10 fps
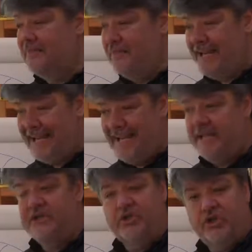
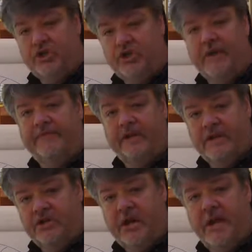beginning to shift
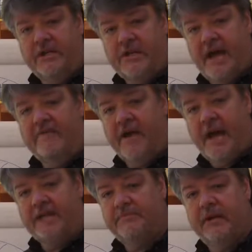and change every
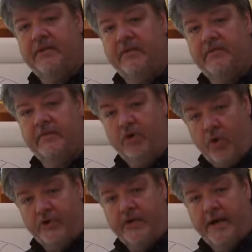aspect of
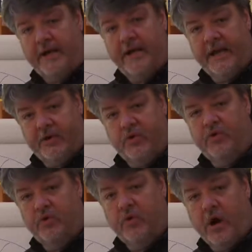your trading and who
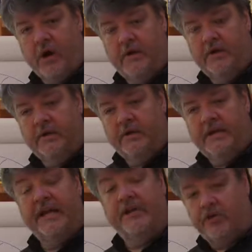you are
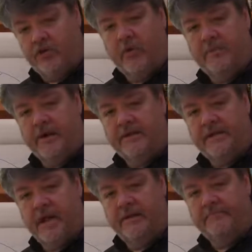in a short period of
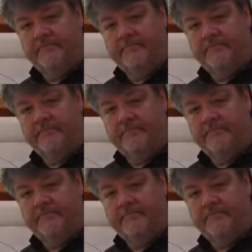time.